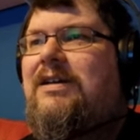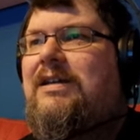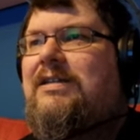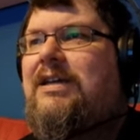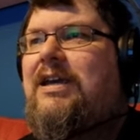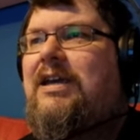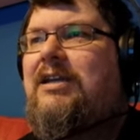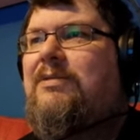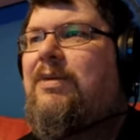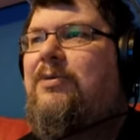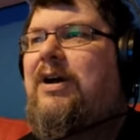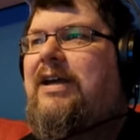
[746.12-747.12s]
His keen
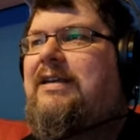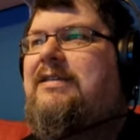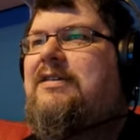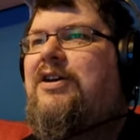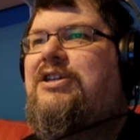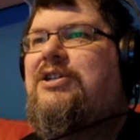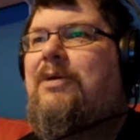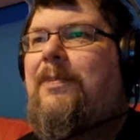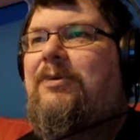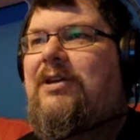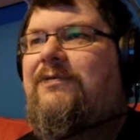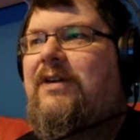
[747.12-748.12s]
blue eyes size you
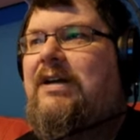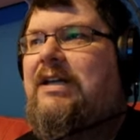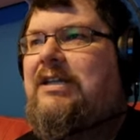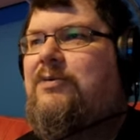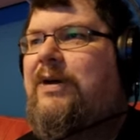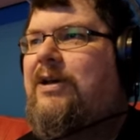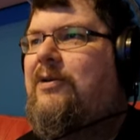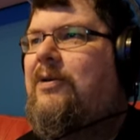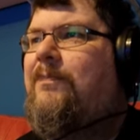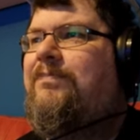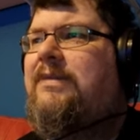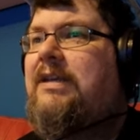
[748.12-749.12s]
up with a friendly twinkle.